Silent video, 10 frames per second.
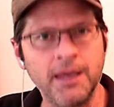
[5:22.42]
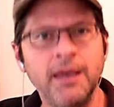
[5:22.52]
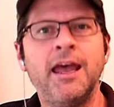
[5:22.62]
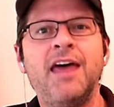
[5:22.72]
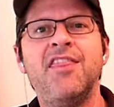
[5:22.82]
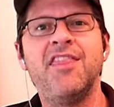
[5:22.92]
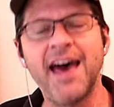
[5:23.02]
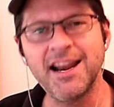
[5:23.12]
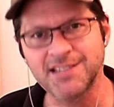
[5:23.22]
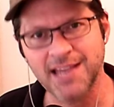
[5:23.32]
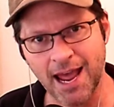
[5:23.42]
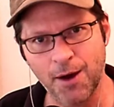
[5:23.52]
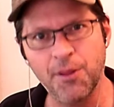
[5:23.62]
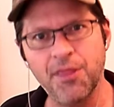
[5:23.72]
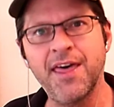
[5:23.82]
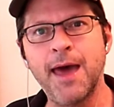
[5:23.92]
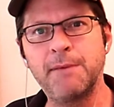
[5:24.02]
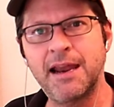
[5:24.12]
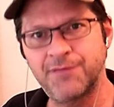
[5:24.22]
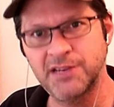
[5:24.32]
And that is how that
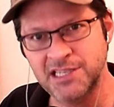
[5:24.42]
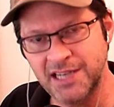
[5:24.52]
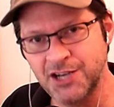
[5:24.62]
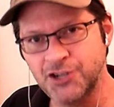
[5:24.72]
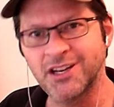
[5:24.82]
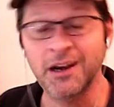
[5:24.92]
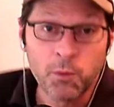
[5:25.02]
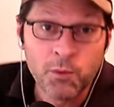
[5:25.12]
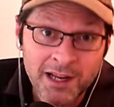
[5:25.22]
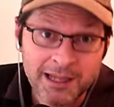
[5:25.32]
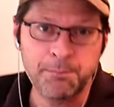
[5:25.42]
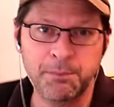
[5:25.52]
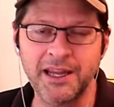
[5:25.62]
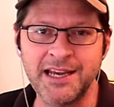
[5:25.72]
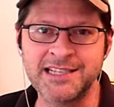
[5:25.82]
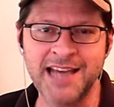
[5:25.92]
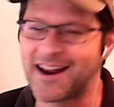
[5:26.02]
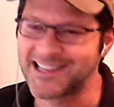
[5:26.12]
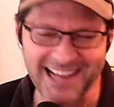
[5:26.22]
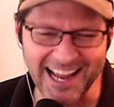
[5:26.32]
manifestation really plays out.
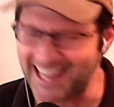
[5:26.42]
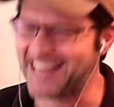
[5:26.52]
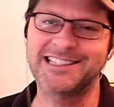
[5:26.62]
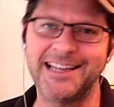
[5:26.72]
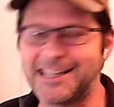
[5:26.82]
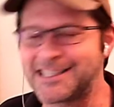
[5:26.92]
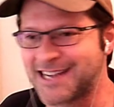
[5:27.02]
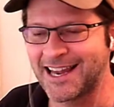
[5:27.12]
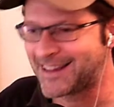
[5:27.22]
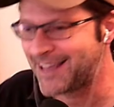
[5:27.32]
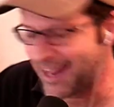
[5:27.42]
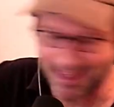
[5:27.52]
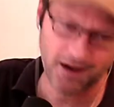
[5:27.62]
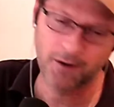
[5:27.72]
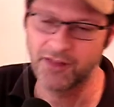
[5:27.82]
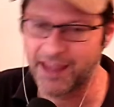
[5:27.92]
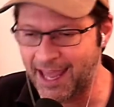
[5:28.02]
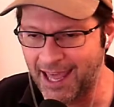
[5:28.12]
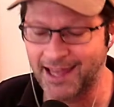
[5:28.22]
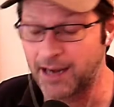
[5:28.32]
It's not instant. It's not like they get hit over the
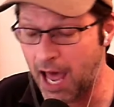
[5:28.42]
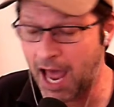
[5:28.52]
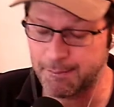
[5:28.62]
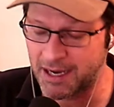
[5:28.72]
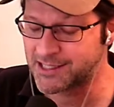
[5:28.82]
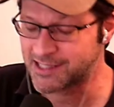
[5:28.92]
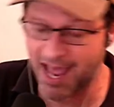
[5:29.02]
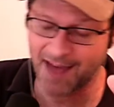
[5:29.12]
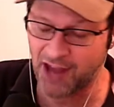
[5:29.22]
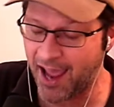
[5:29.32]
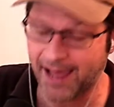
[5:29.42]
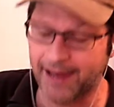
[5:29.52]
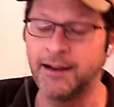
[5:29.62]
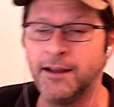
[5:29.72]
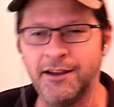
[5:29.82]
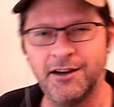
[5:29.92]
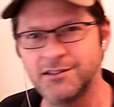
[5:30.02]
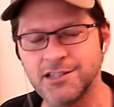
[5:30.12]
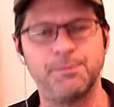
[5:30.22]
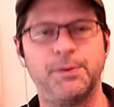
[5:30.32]
head and I must have Dan. You know, it
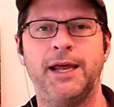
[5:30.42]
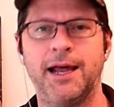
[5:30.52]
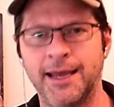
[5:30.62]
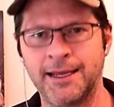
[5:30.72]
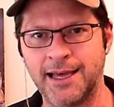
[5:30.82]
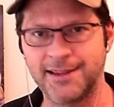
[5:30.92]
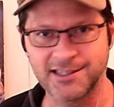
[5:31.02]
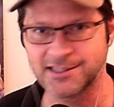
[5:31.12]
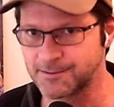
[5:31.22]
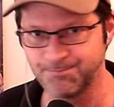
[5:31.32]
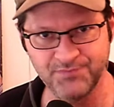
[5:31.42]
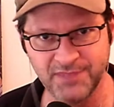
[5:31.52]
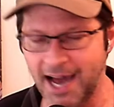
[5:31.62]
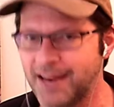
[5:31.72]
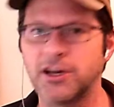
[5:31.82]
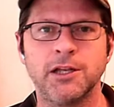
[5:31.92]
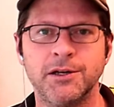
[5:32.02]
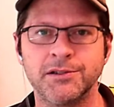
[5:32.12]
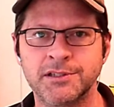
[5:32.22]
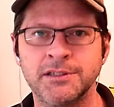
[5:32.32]
doesn't play out like that. That's not even
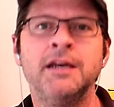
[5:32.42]
close.